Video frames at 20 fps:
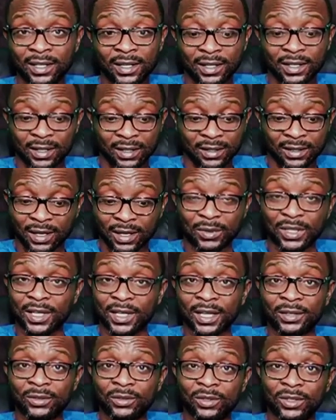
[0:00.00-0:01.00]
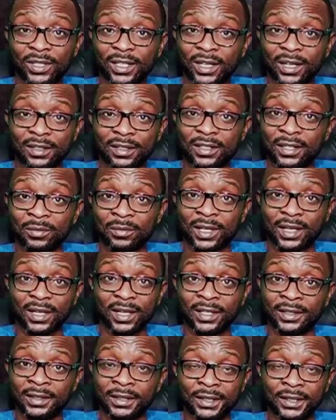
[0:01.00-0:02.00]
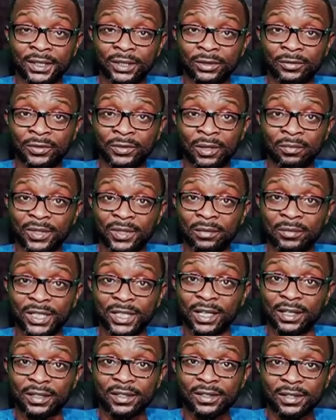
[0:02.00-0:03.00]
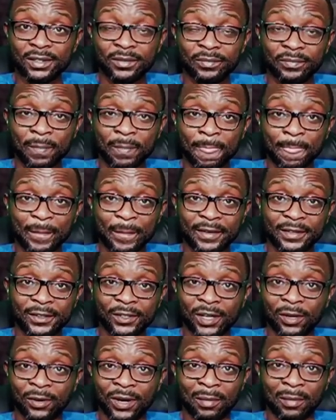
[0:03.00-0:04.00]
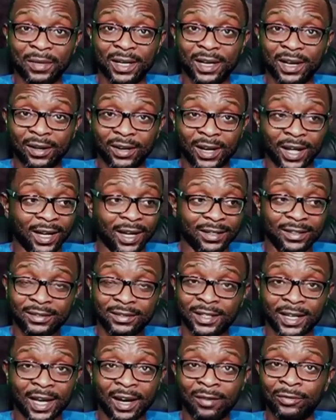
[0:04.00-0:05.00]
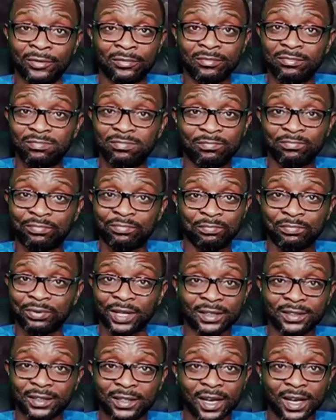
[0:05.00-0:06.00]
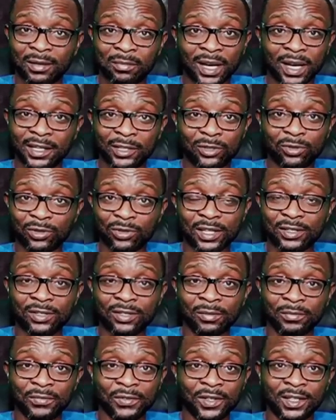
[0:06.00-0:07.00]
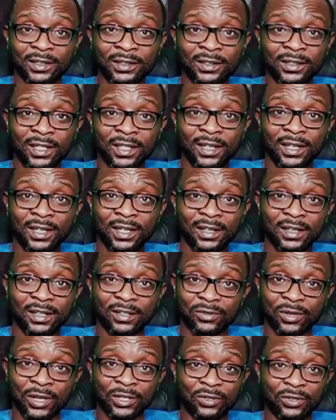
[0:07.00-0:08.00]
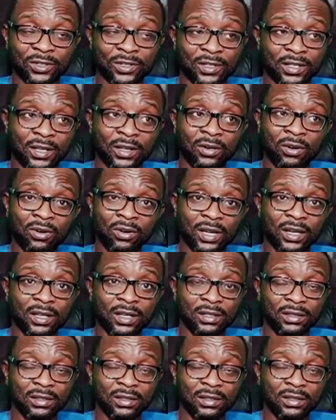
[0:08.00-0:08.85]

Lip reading: Nnamdi Kanu no they accept any deal from them yet. You get what I mean now? Like they haven't practically managed to say something. He's going to say, okay.